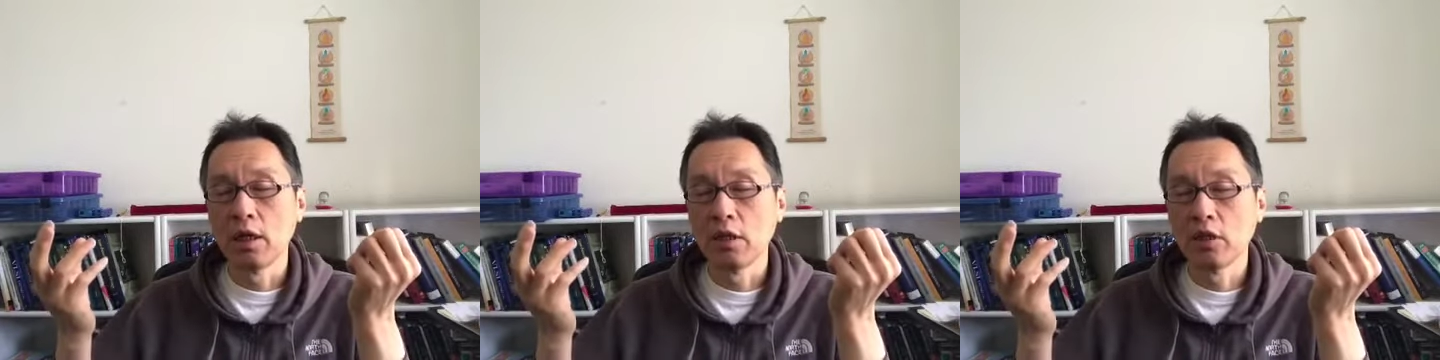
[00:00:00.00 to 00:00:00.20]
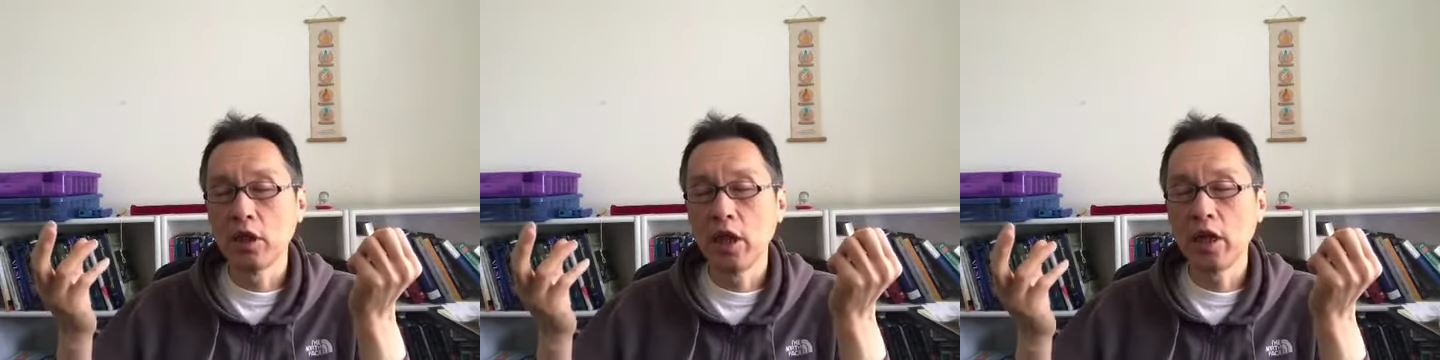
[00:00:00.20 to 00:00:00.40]

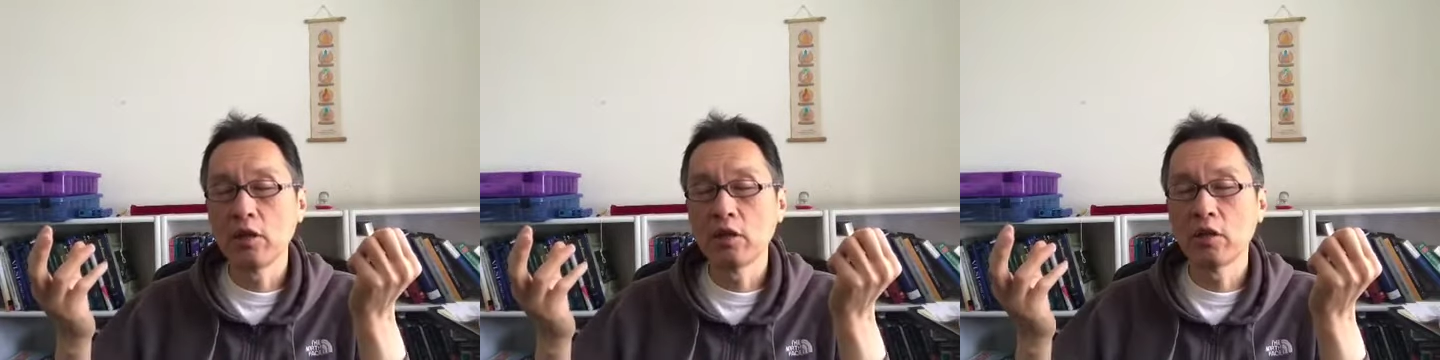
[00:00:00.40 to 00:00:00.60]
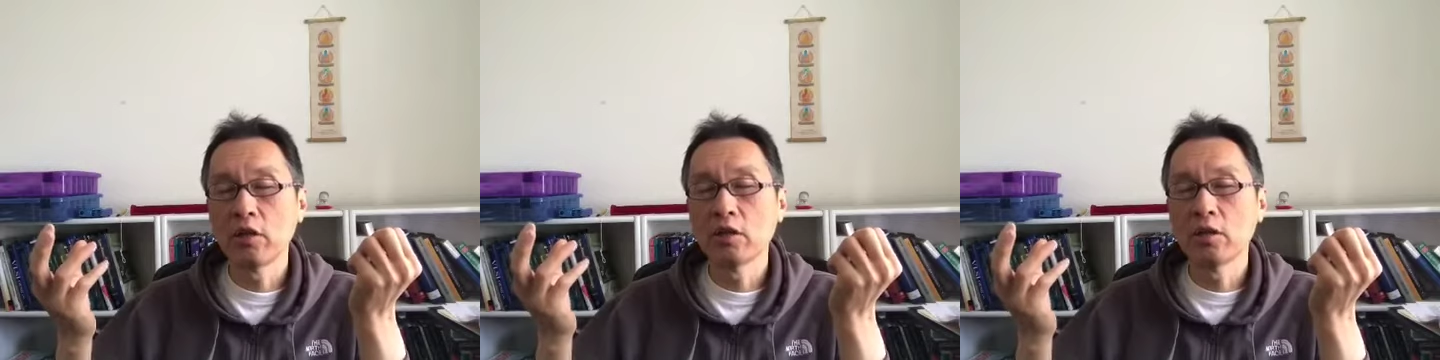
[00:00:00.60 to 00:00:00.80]

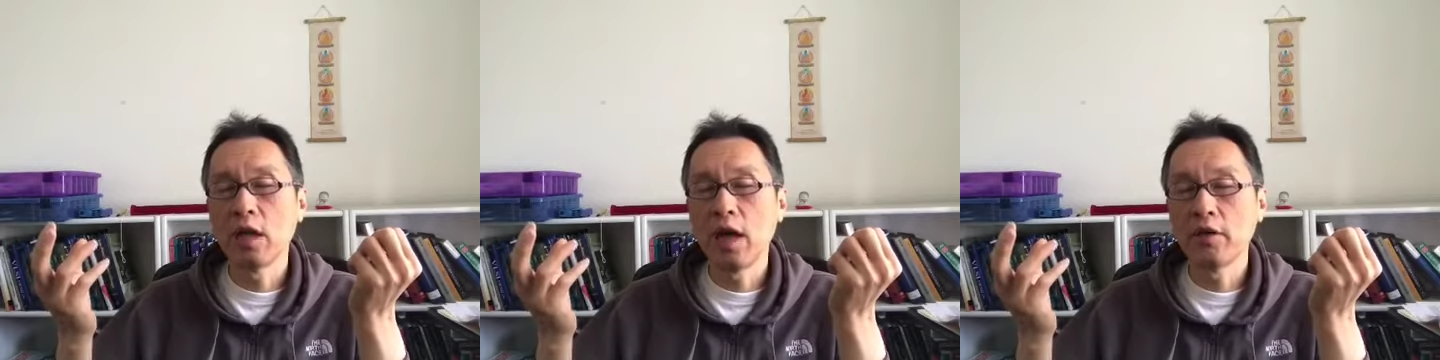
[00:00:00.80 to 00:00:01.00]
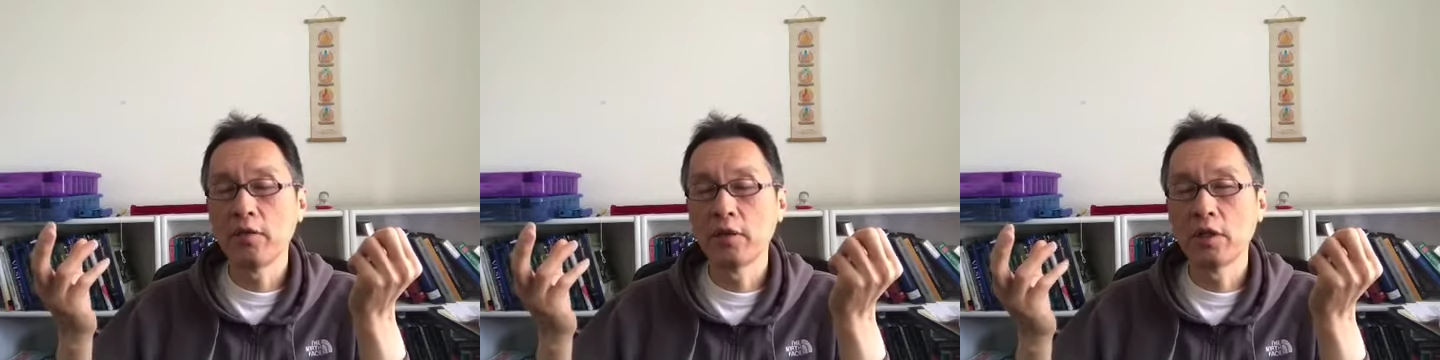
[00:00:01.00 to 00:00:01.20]
general
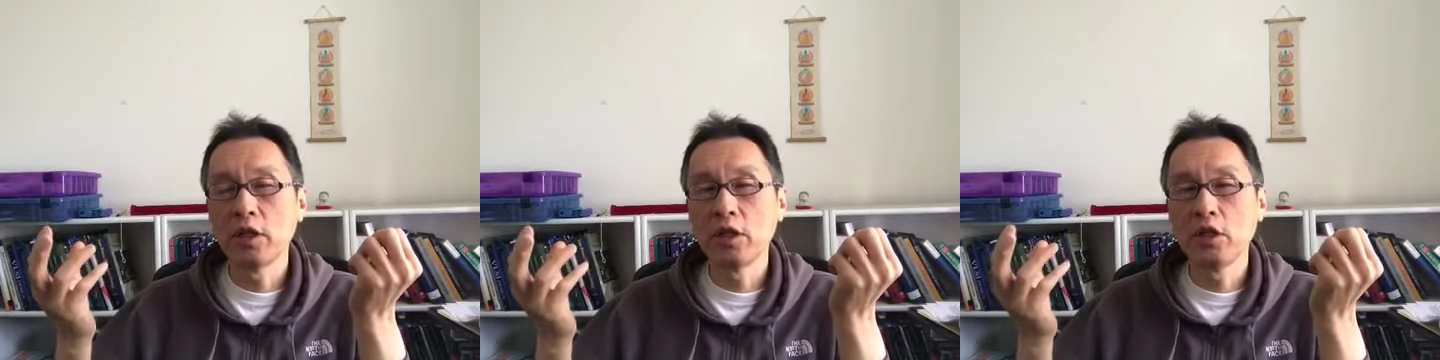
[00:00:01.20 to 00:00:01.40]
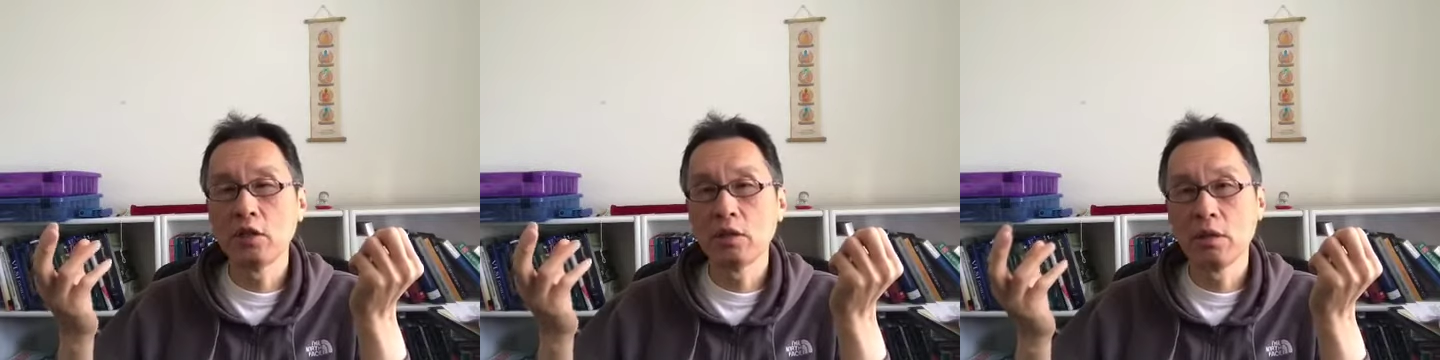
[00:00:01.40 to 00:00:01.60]

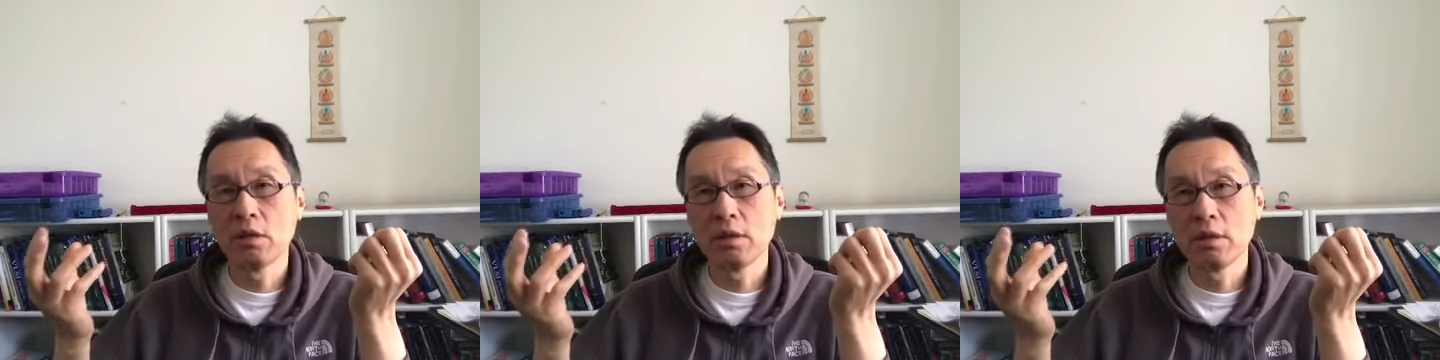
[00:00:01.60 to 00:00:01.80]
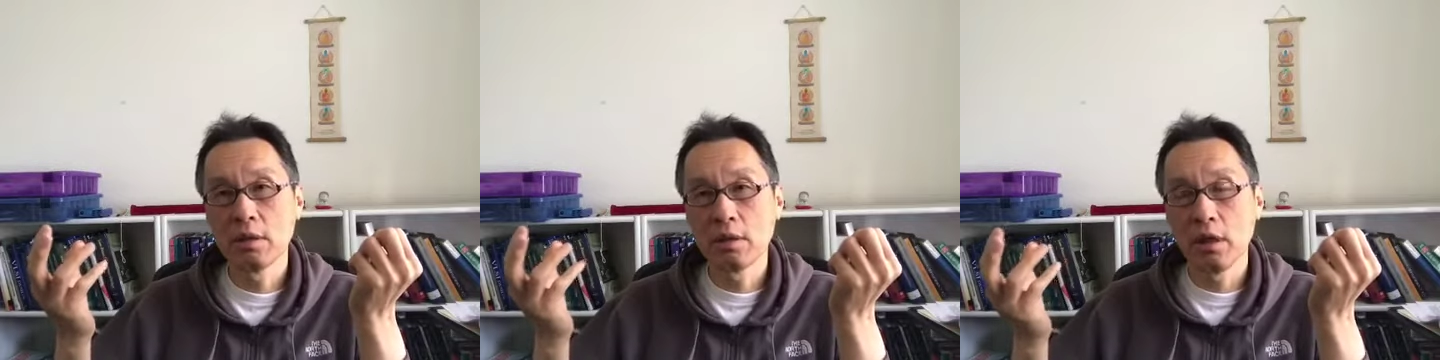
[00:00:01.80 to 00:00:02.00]

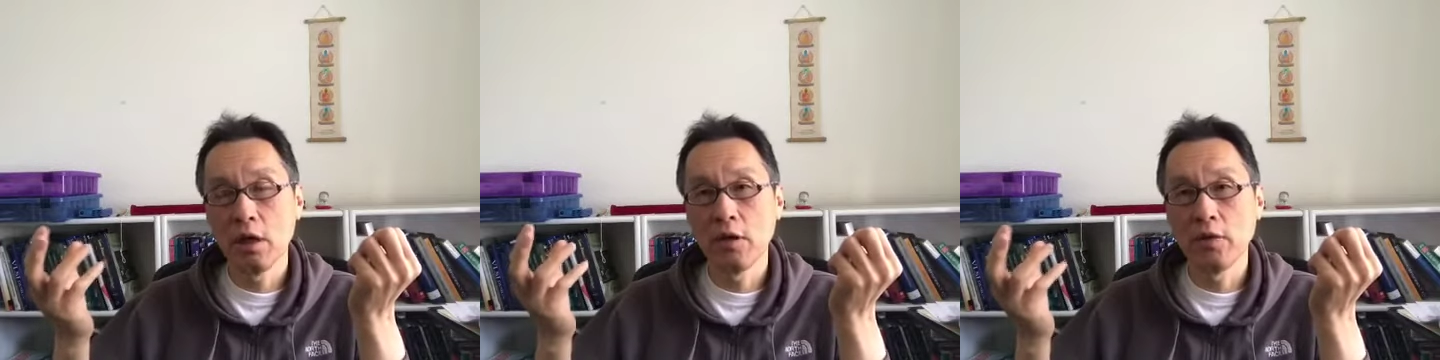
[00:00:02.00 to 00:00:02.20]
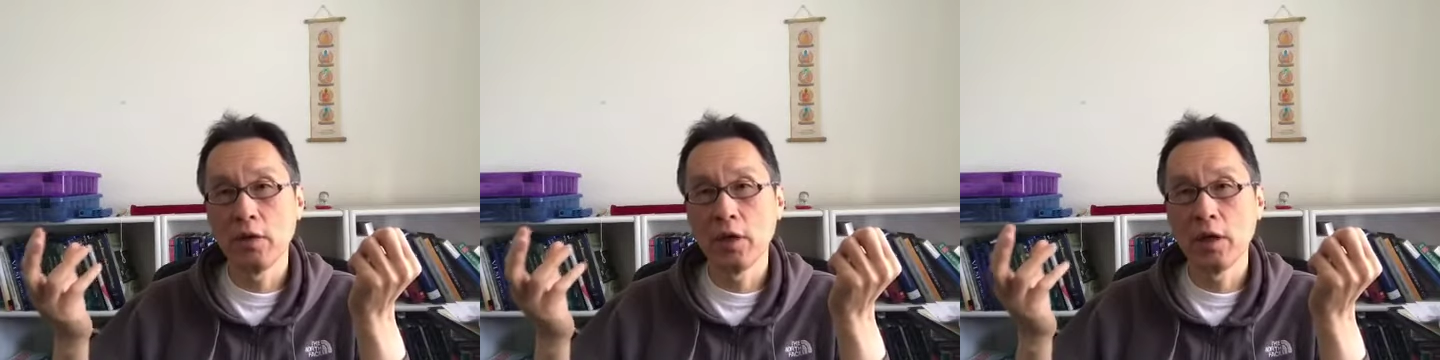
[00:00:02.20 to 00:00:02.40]
definitions
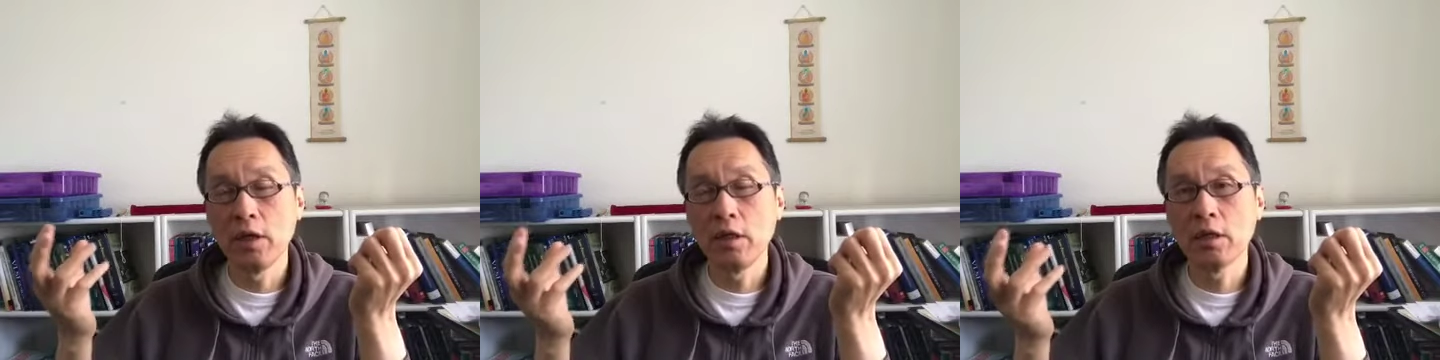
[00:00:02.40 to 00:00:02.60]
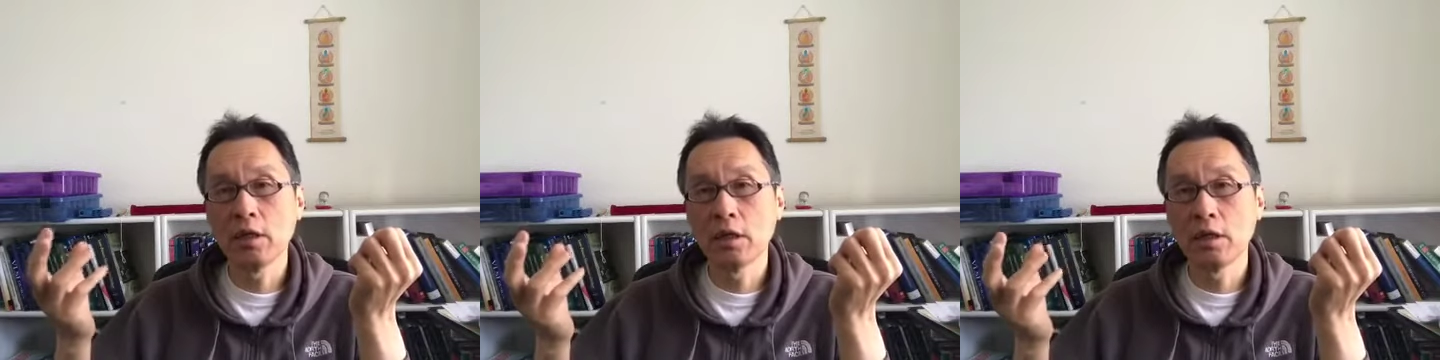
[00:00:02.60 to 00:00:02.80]
of
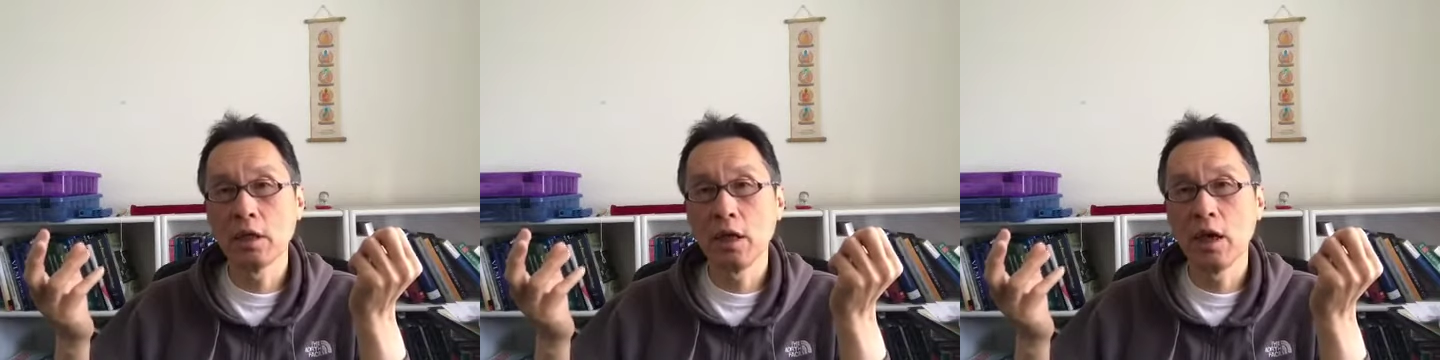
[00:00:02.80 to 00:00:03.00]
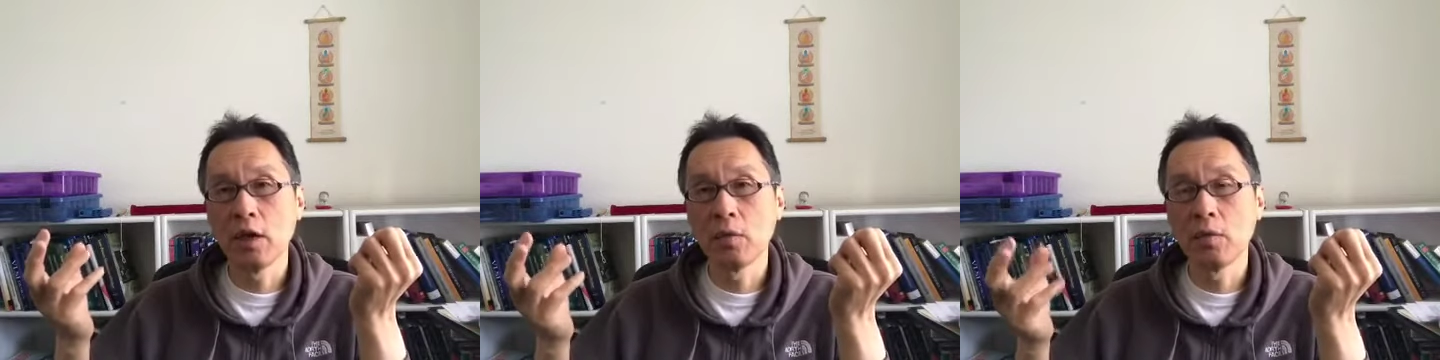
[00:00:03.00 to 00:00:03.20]
internal
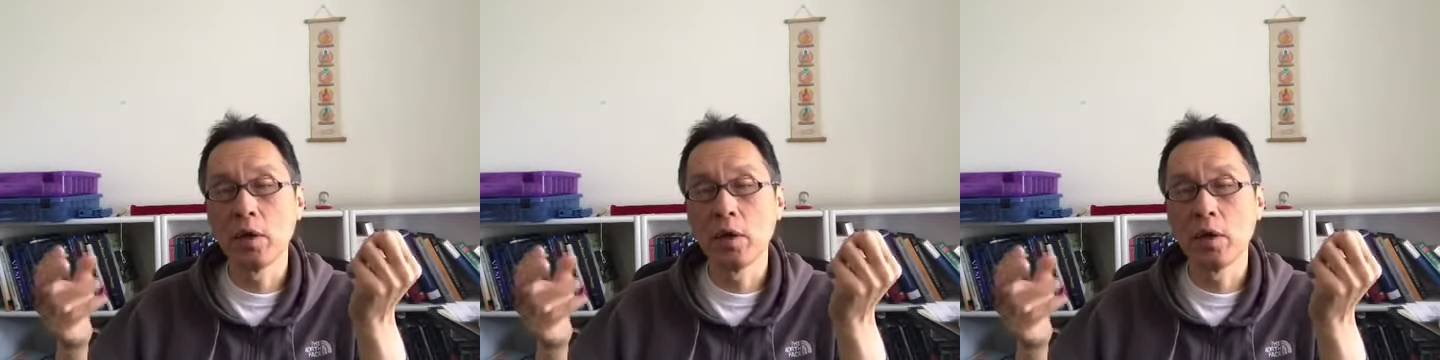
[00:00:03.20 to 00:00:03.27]
art,